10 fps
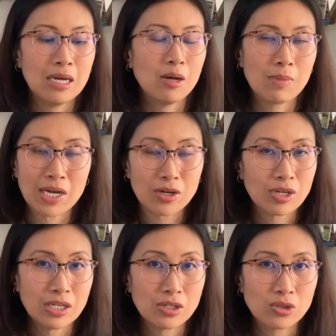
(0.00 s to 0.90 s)
Mine are
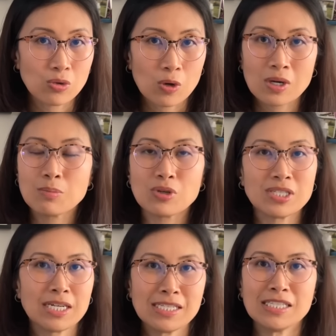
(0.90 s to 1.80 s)
in a drawer,
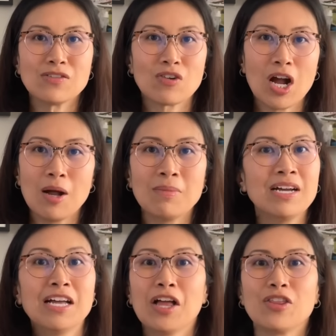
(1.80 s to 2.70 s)
protected from
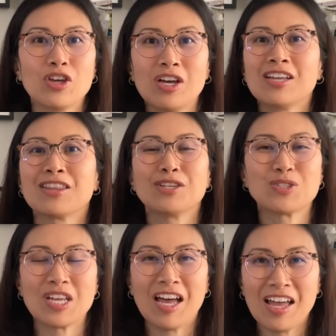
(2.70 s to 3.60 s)
the
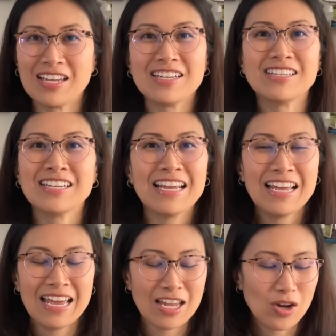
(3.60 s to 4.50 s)
sun
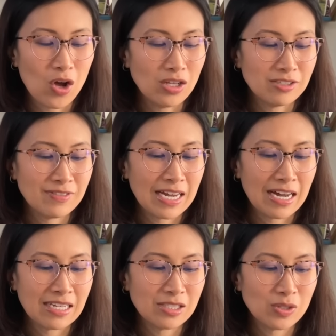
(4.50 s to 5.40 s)
and all of that.